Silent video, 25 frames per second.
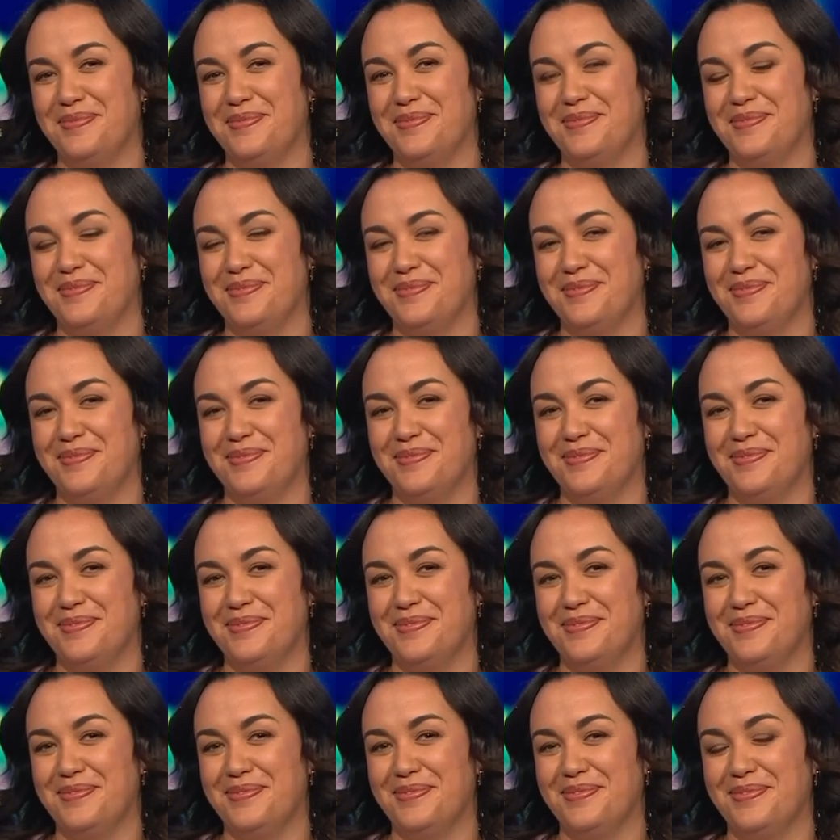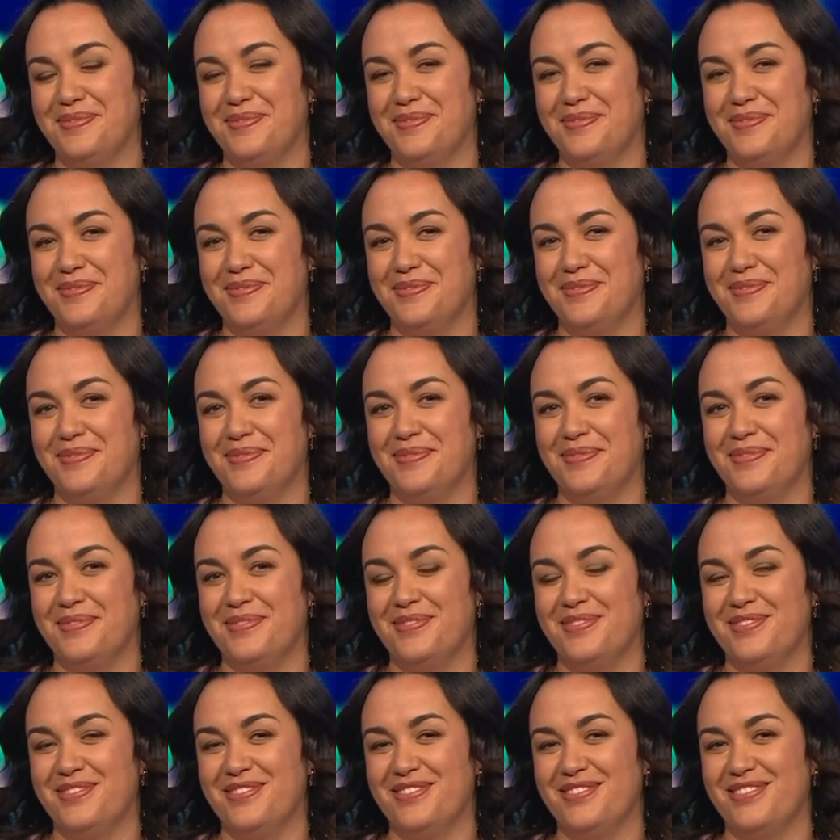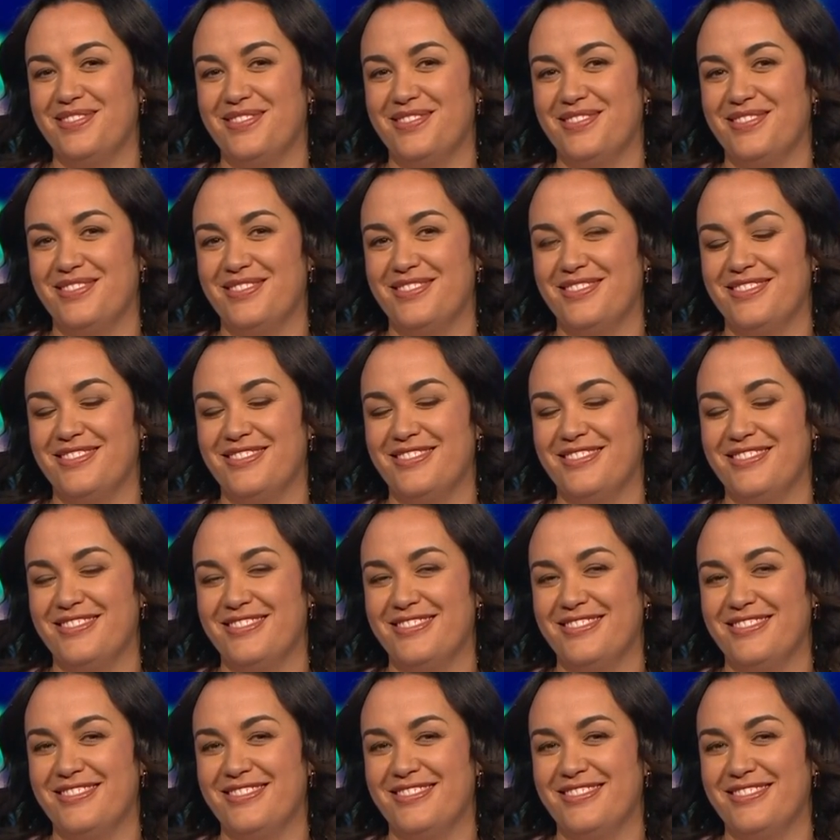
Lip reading: This person isn't speaking.